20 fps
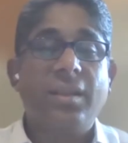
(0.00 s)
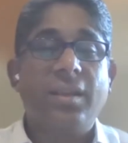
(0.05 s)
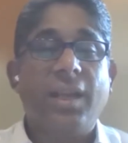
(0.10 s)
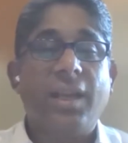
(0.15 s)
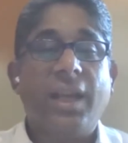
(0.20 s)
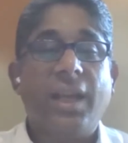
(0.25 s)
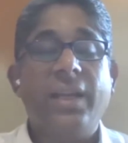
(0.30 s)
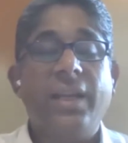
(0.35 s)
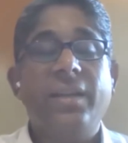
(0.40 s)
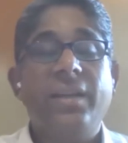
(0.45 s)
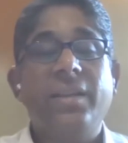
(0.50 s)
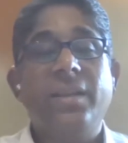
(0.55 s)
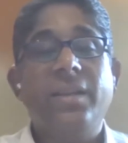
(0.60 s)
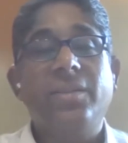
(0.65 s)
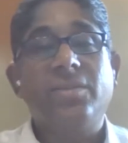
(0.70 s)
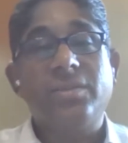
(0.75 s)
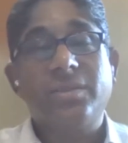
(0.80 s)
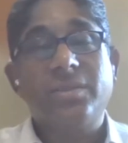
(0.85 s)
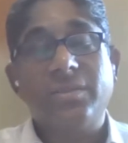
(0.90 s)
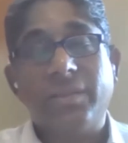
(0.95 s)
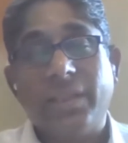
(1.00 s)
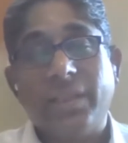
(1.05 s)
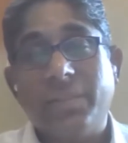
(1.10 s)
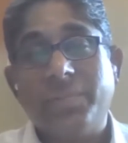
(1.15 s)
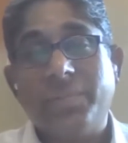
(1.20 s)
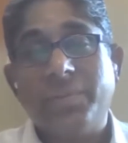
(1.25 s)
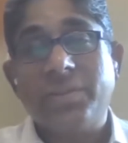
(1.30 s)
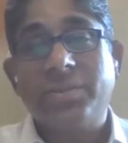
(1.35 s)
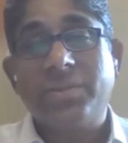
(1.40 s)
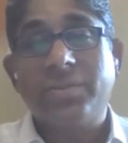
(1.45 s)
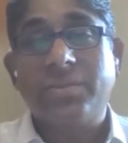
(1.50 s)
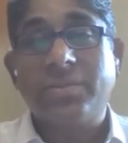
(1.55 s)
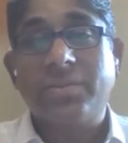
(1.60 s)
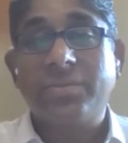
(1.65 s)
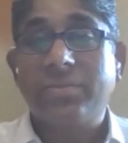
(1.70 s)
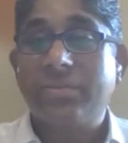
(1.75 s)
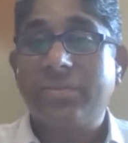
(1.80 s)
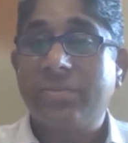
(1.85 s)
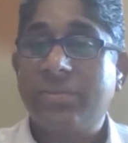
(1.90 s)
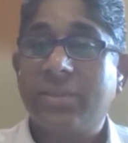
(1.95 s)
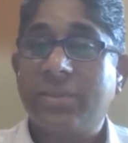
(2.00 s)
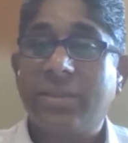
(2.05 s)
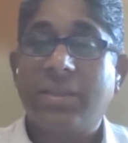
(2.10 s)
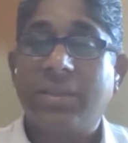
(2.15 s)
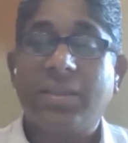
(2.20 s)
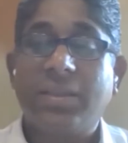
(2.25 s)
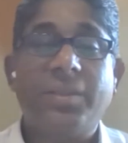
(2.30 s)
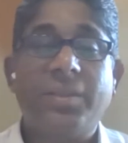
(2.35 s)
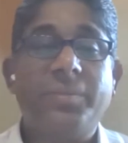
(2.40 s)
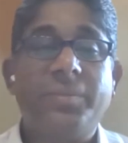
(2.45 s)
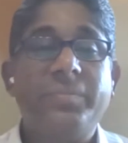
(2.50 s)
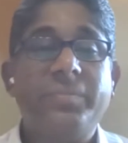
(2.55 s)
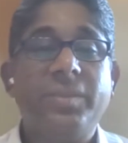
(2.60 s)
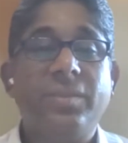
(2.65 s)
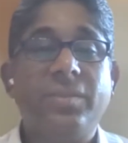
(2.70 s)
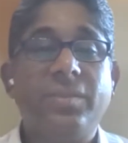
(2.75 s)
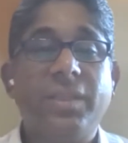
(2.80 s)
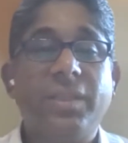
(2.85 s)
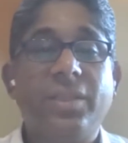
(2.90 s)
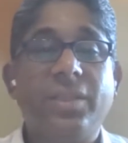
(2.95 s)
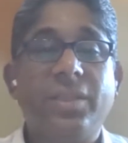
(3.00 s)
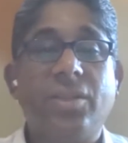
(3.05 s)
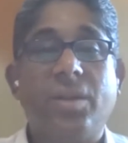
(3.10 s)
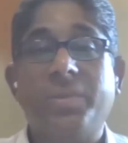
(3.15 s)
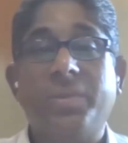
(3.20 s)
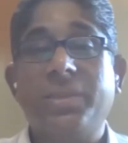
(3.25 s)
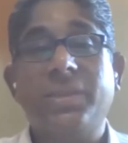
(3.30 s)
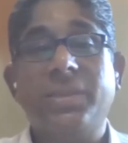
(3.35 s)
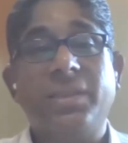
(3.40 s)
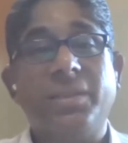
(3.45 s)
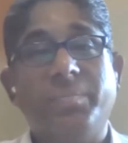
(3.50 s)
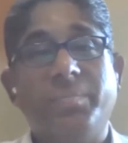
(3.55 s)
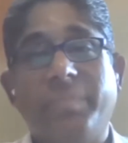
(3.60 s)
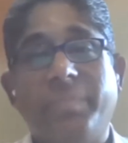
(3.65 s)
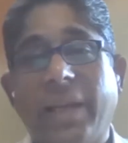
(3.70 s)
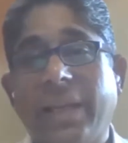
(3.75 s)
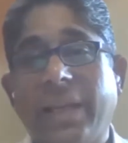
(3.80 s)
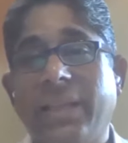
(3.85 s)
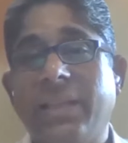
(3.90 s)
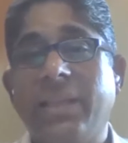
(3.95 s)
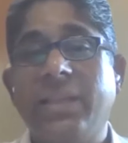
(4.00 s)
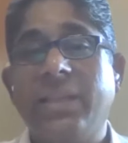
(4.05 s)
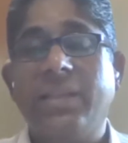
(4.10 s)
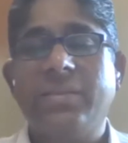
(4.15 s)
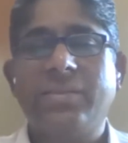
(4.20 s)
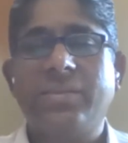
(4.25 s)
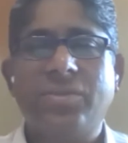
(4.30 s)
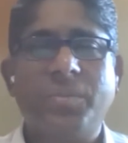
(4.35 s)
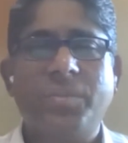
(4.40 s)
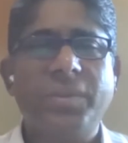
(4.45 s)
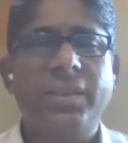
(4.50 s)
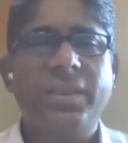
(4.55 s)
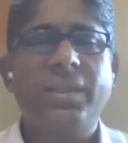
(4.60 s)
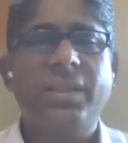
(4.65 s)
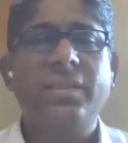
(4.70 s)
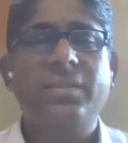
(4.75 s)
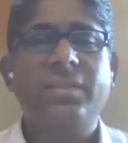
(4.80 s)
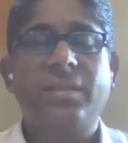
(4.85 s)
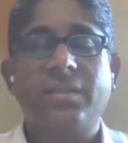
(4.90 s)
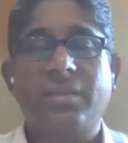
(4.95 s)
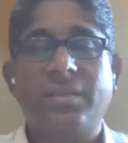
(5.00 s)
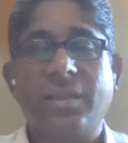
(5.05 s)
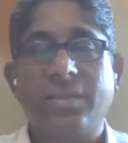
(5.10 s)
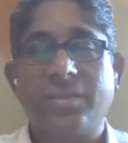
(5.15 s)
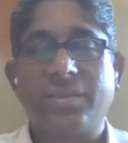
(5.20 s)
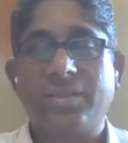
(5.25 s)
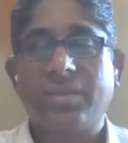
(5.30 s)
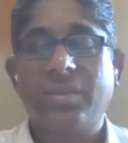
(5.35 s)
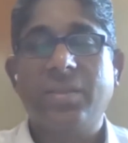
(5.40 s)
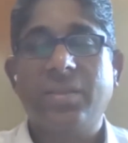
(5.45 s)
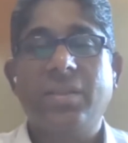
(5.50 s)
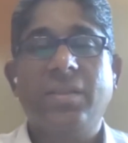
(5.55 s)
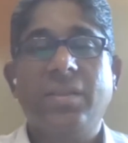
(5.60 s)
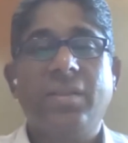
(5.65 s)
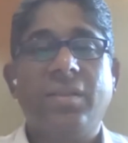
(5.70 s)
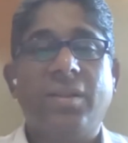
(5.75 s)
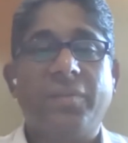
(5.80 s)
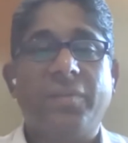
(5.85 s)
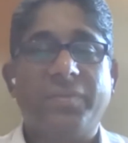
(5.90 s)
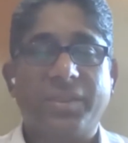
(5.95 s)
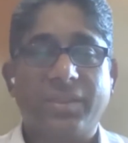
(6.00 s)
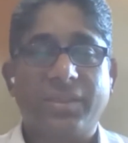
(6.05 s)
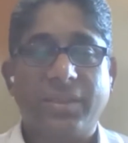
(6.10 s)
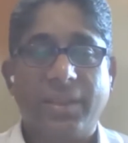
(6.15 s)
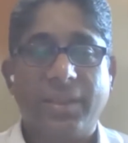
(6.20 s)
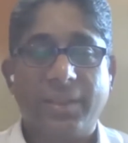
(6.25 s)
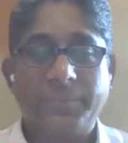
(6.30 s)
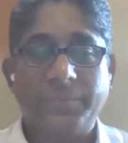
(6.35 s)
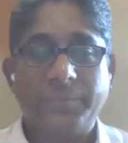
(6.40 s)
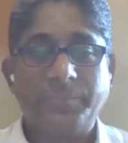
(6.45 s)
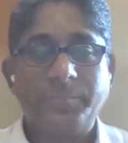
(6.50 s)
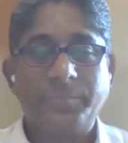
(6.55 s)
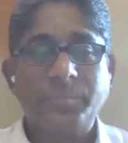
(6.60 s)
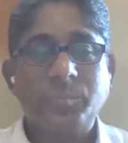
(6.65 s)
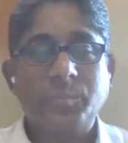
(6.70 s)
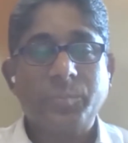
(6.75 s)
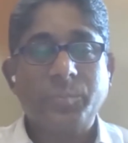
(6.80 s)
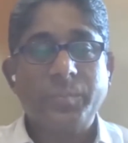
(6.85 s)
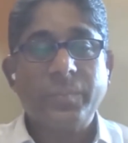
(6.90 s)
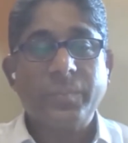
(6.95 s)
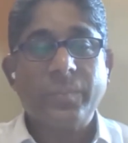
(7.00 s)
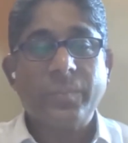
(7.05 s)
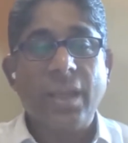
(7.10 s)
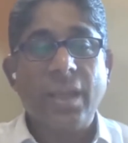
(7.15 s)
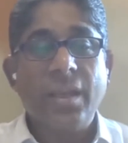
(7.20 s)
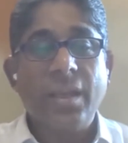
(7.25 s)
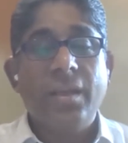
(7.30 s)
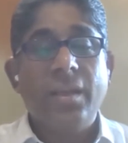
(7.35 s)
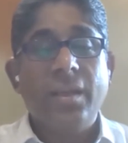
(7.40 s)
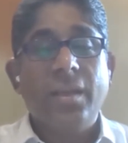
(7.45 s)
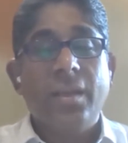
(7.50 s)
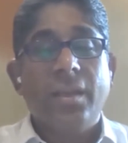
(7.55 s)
and it also enables you to do, you know, e-commerce and banking and so many things at the touch of a screen. The